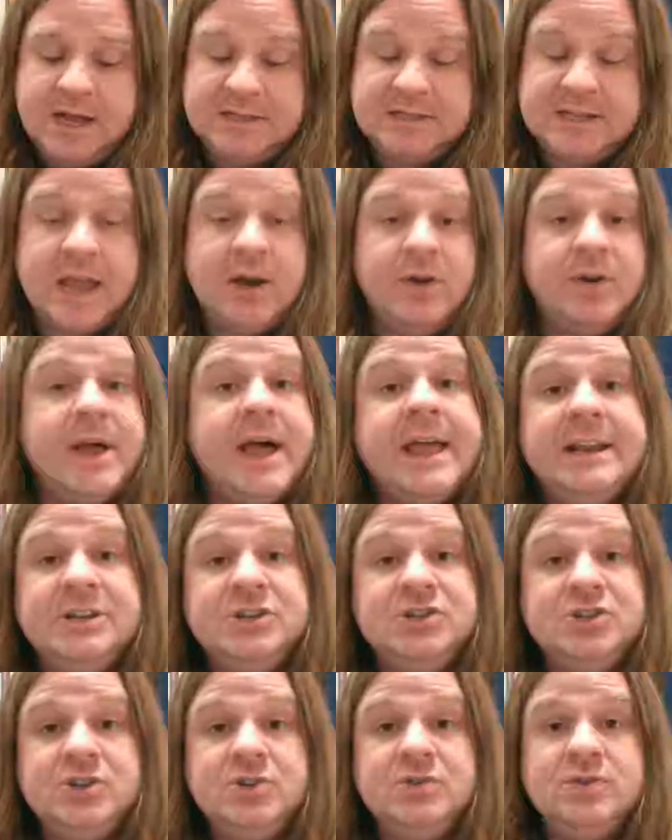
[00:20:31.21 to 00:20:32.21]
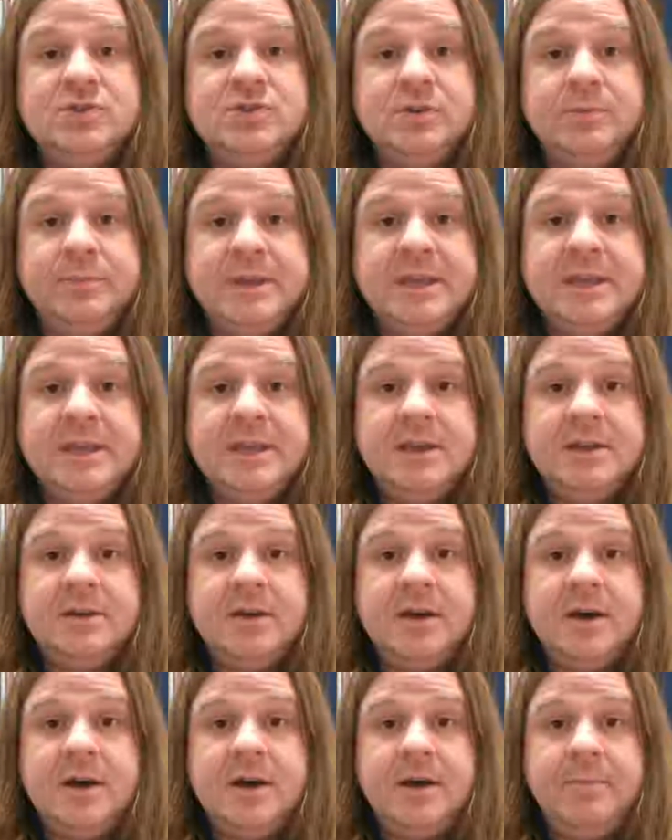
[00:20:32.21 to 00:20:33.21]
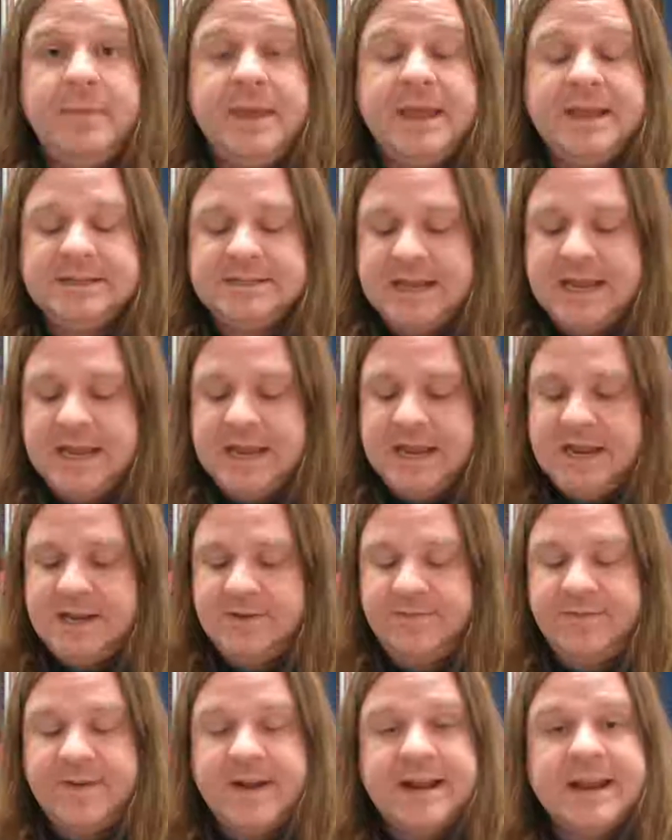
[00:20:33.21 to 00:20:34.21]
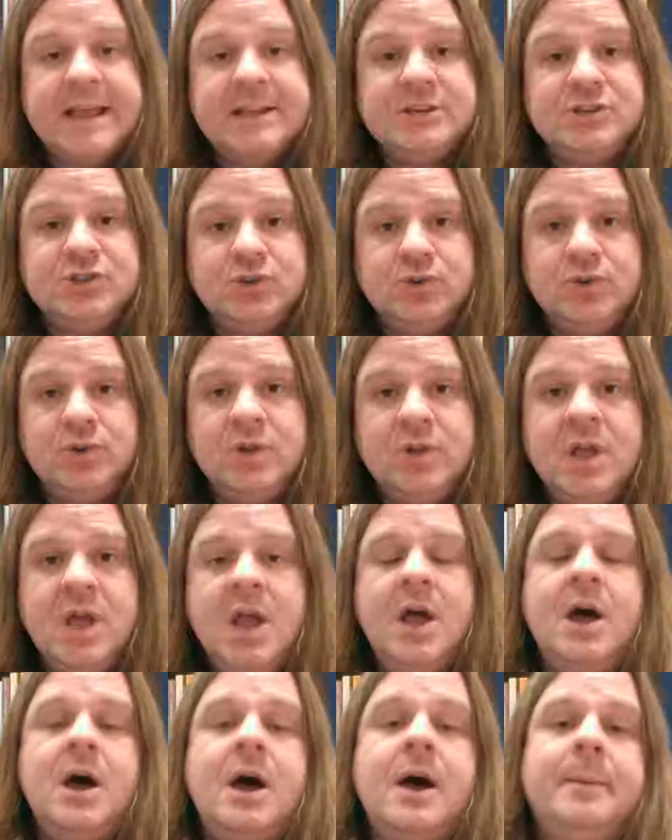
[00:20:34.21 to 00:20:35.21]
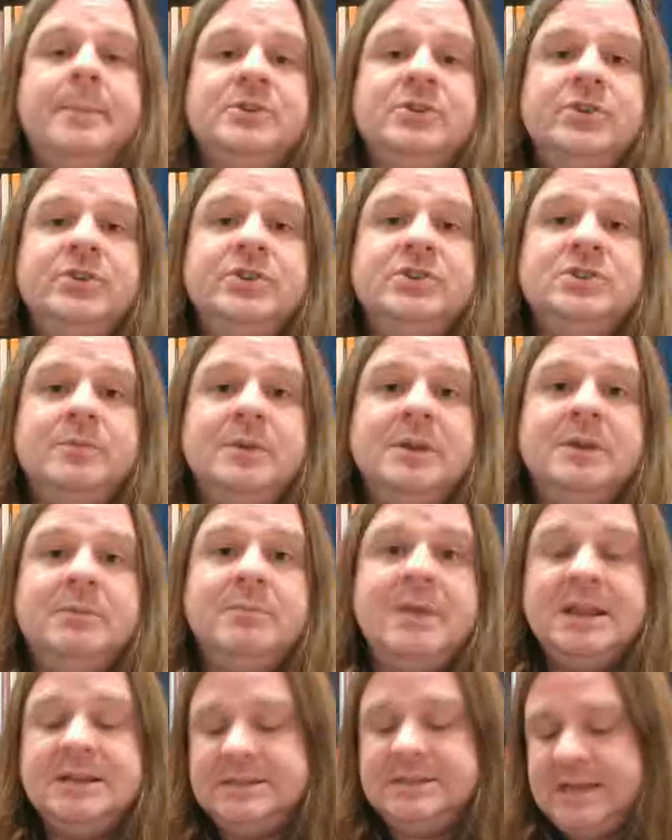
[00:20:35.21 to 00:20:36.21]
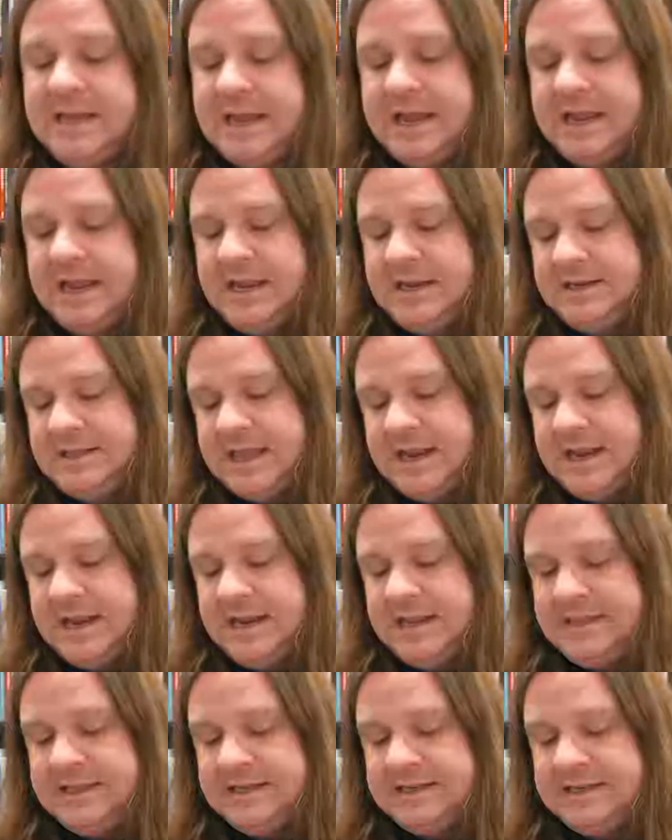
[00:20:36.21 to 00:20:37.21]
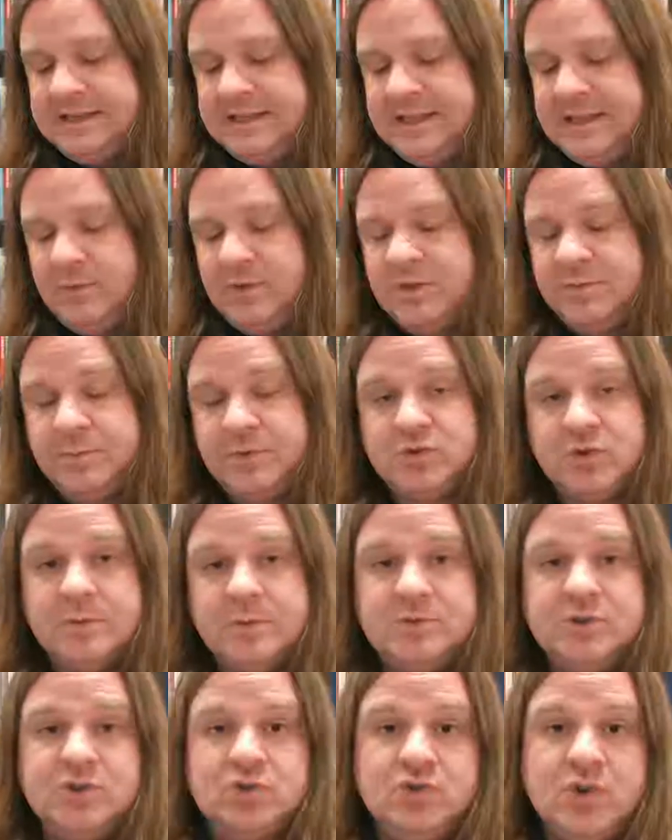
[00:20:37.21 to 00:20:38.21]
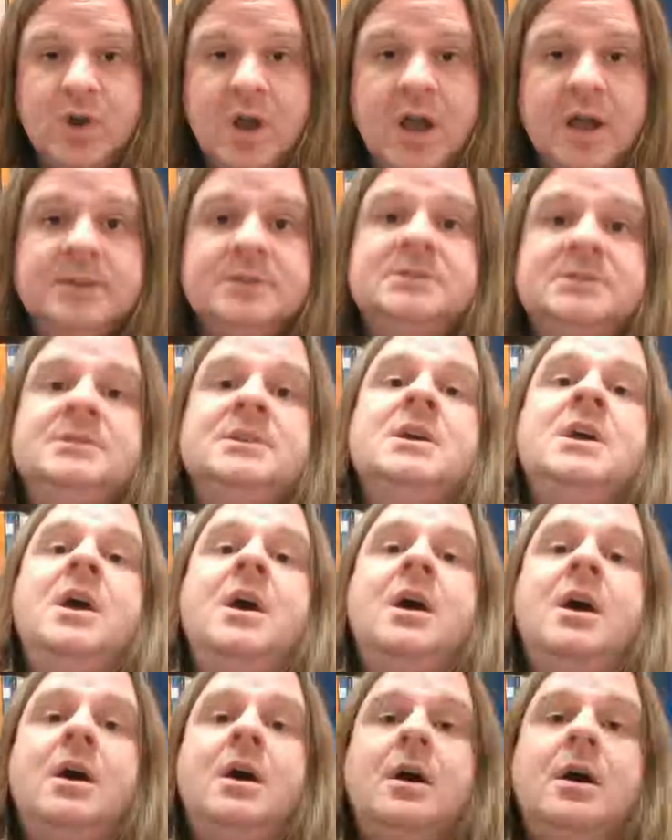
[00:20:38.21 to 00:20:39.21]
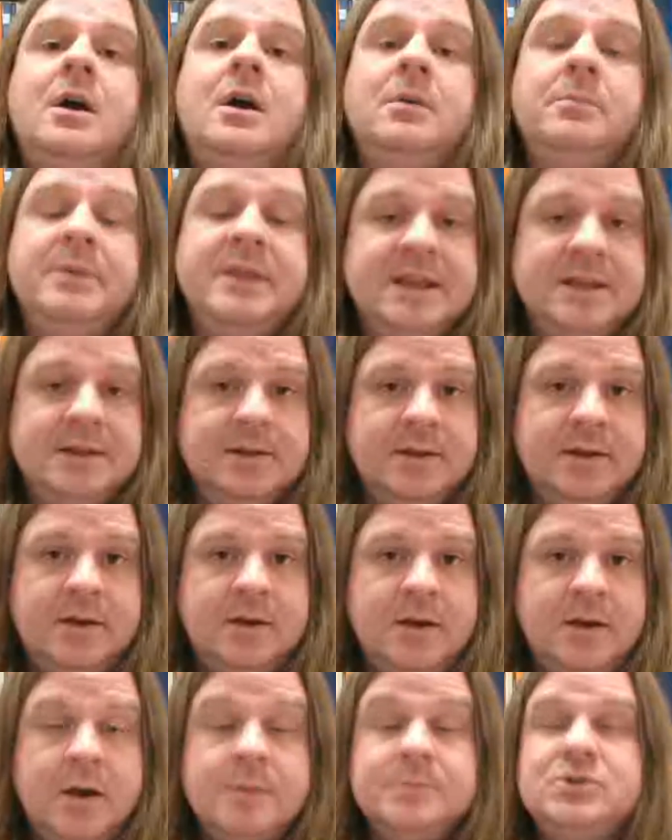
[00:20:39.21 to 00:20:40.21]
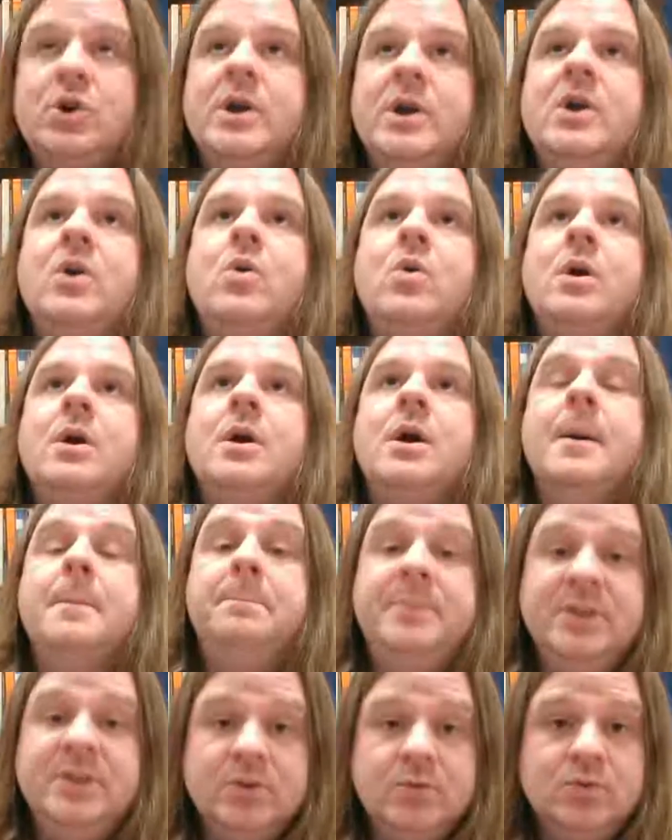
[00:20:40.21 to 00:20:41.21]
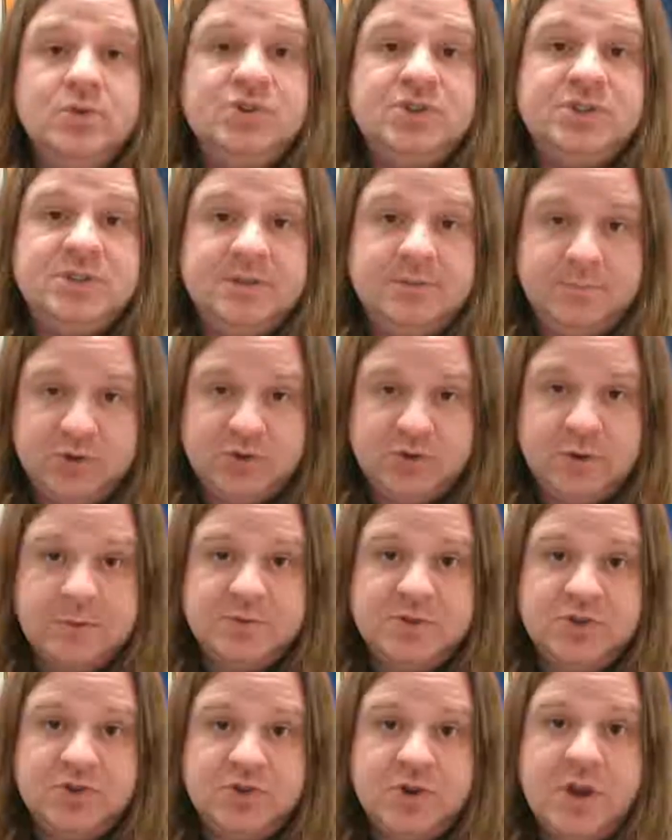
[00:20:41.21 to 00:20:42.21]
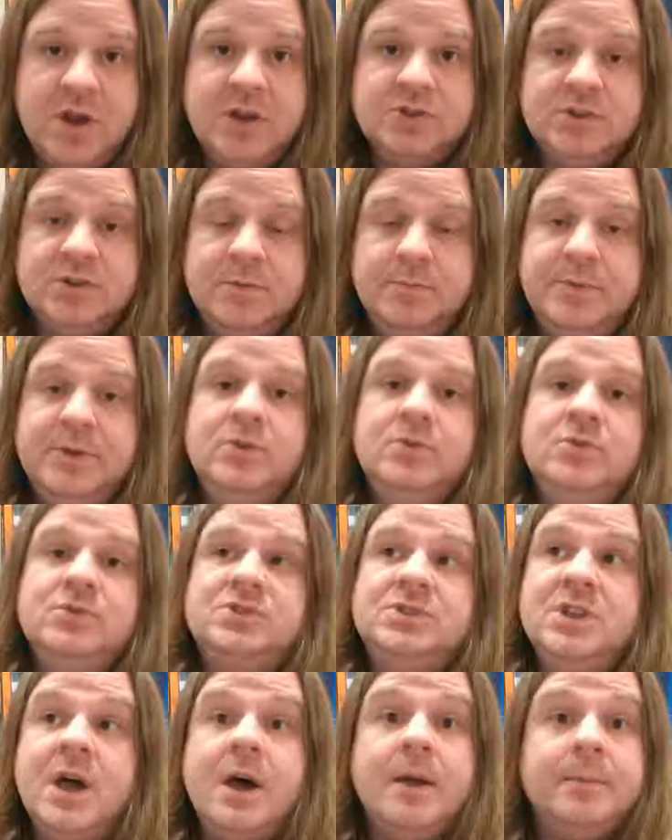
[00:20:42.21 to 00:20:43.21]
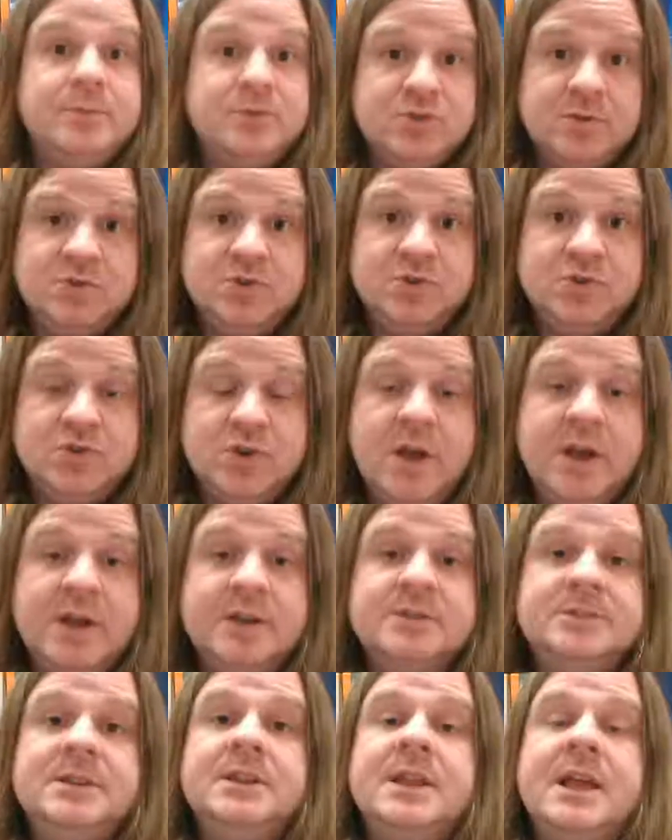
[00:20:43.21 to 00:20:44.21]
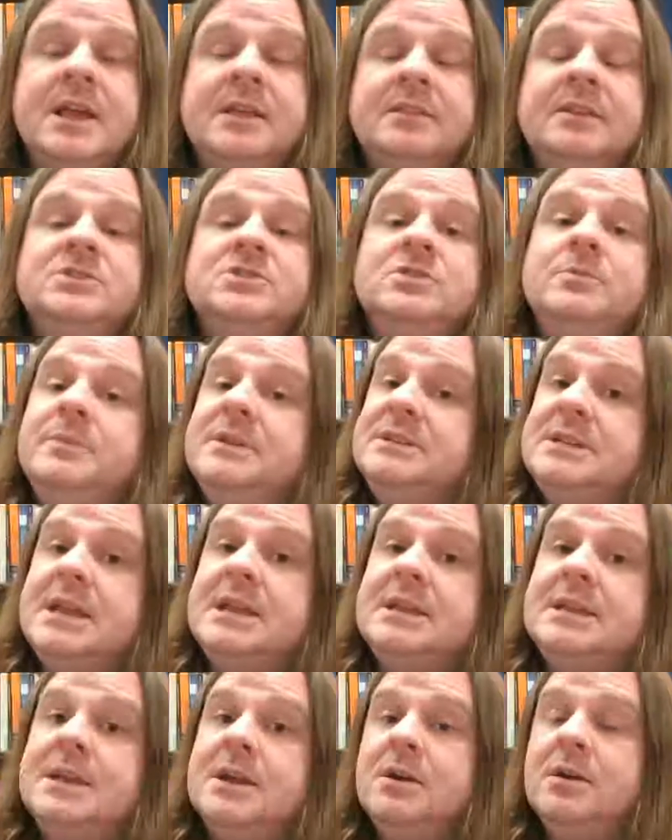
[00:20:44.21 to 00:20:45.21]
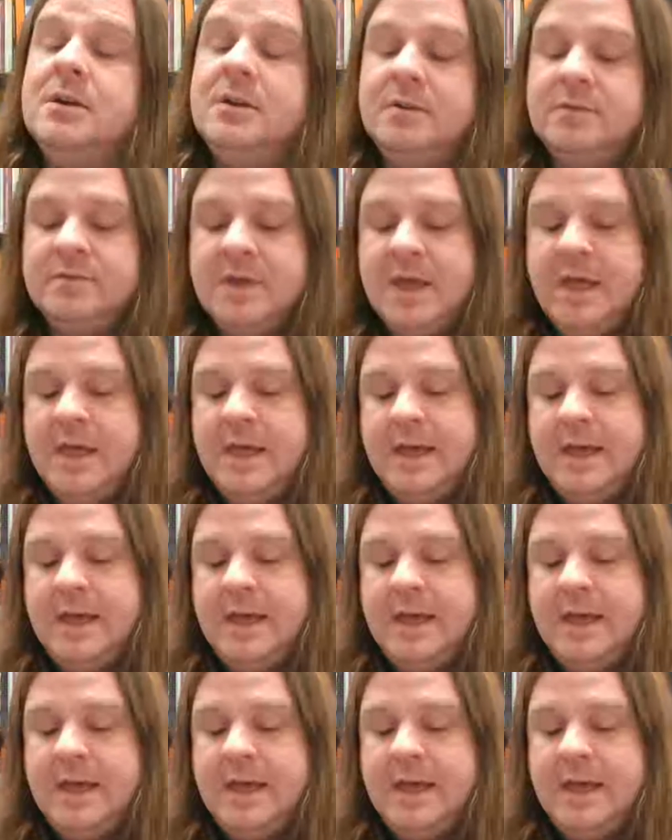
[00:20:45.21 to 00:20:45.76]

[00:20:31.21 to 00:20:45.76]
Title IX issues are being maintained, financial opportunities are being maintained, that anything dealing with prescription drugs or abused prescription drugs or abused non-prescription drugs in athletes are being taken care of.